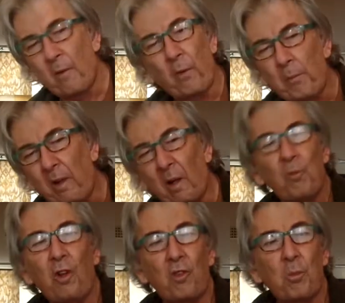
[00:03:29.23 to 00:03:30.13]
We become
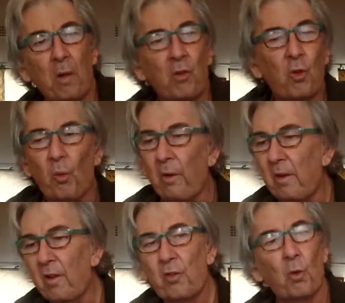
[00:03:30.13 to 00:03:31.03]
judgmental. We
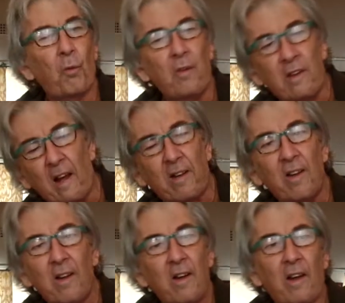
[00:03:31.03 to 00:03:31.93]
this or we that,
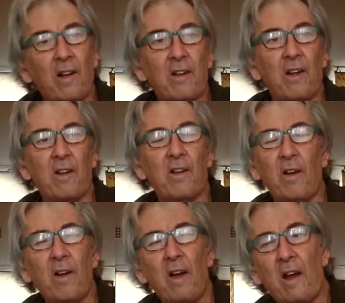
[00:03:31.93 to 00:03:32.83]
and
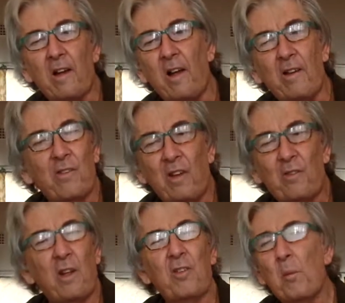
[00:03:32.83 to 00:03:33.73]
and
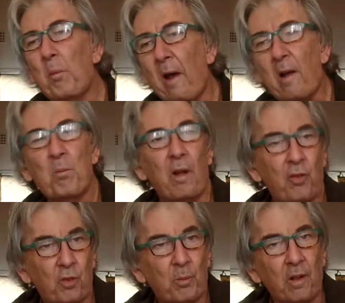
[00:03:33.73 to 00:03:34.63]
it's a bad
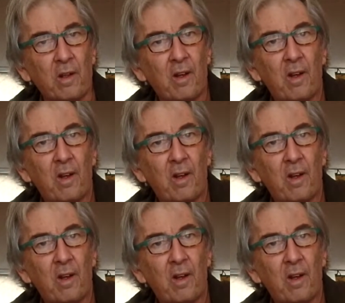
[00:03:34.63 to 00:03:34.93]
place to be.